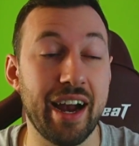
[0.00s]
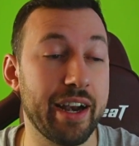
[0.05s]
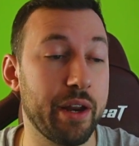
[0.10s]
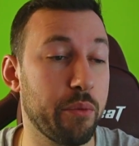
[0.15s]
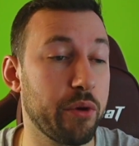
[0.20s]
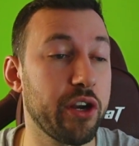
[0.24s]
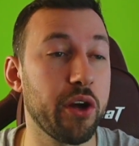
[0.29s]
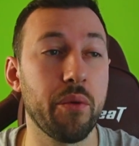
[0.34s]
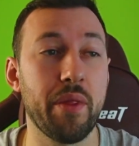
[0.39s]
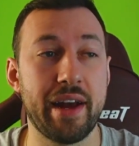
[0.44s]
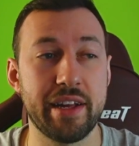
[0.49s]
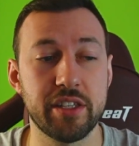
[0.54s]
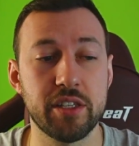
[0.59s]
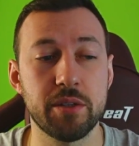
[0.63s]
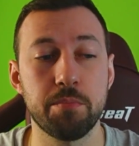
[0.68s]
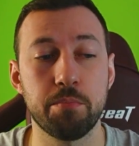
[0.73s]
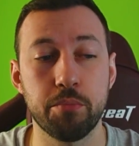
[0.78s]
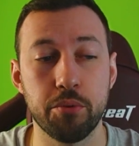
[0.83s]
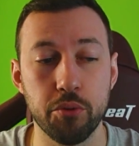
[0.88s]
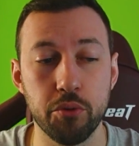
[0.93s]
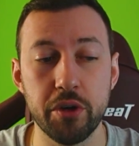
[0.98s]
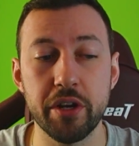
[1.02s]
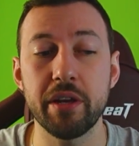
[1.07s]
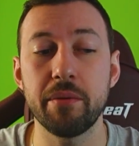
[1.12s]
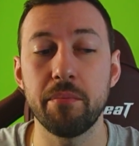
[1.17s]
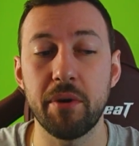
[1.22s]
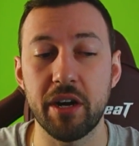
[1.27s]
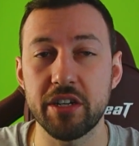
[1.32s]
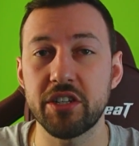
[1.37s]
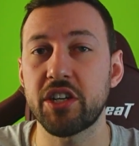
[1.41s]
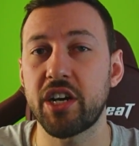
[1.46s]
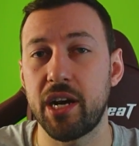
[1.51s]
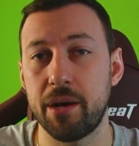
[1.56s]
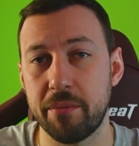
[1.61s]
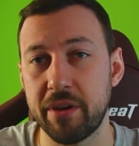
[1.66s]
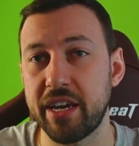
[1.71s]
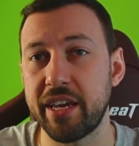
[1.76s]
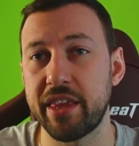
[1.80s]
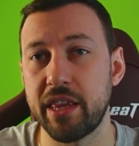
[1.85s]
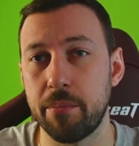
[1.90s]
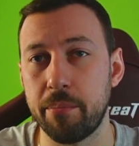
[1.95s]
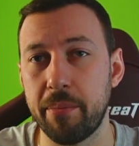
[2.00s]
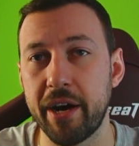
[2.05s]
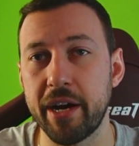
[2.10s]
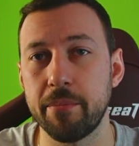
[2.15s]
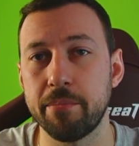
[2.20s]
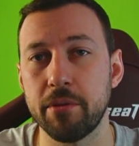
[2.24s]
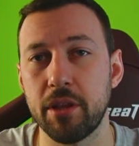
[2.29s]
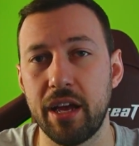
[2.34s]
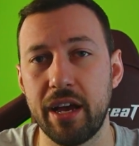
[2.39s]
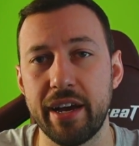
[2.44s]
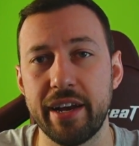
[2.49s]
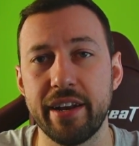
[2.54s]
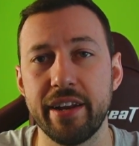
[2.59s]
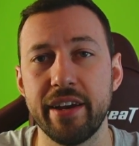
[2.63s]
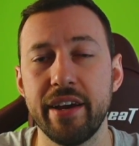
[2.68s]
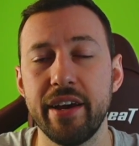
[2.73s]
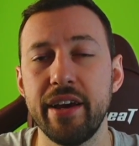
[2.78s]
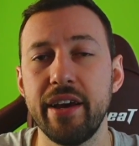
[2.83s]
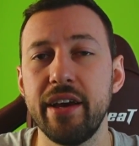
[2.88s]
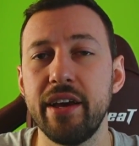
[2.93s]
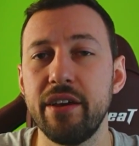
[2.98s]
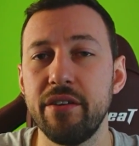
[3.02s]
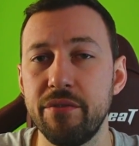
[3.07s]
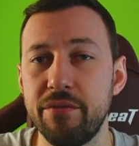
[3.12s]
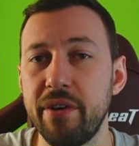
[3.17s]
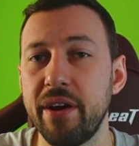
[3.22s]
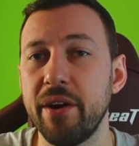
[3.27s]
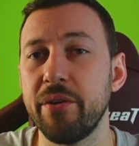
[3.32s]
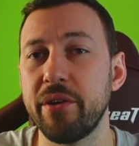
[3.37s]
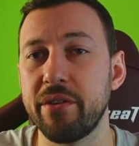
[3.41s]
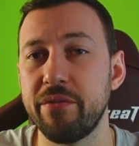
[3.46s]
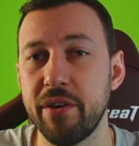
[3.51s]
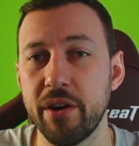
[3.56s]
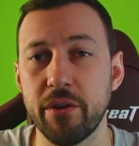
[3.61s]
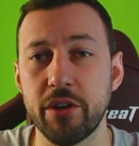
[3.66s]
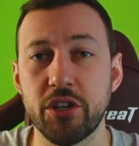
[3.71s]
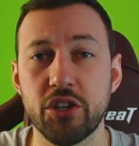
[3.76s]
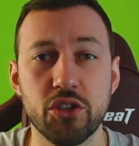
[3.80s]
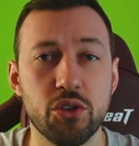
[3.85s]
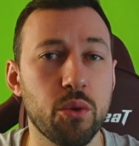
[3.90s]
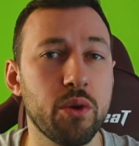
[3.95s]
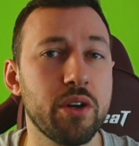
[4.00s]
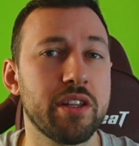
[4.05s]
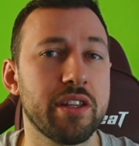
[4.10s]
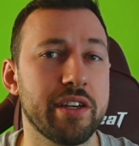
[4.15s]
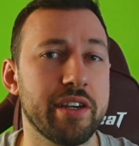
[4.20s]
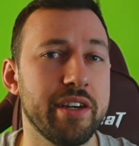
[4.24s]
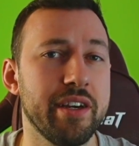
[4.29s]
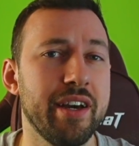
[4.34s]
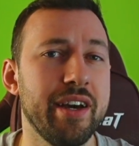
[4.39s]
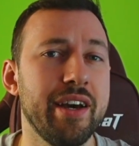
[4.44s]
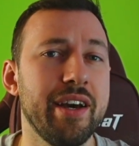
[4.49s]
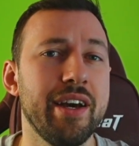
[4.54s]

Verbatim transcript: And we know that's pretty much coming in the pipeline very, very shortly.